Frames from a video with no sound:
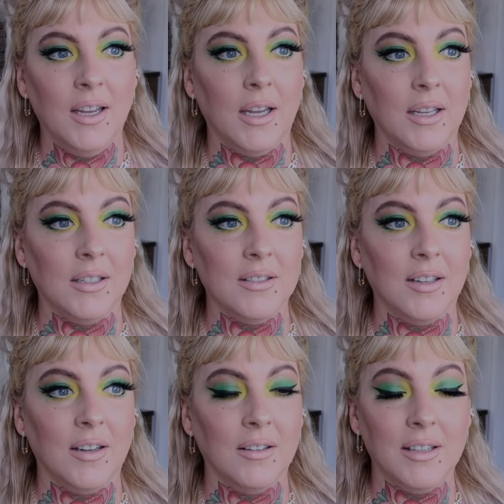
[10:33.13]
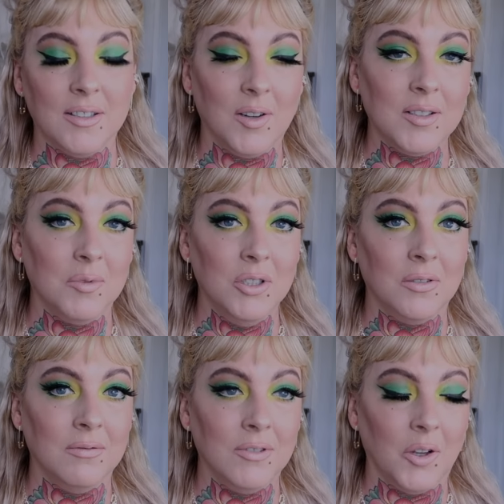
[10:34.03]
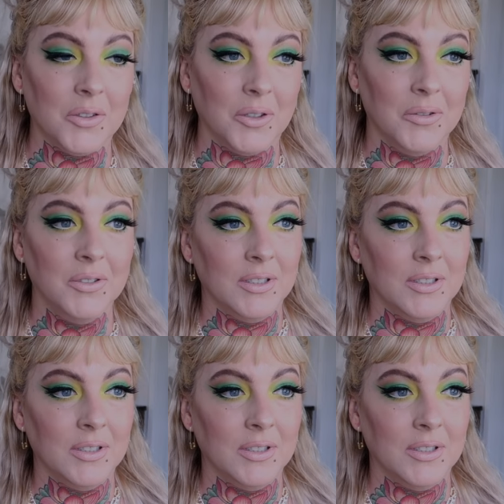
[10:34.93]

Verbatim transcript: And uh, he's an awesome dude also.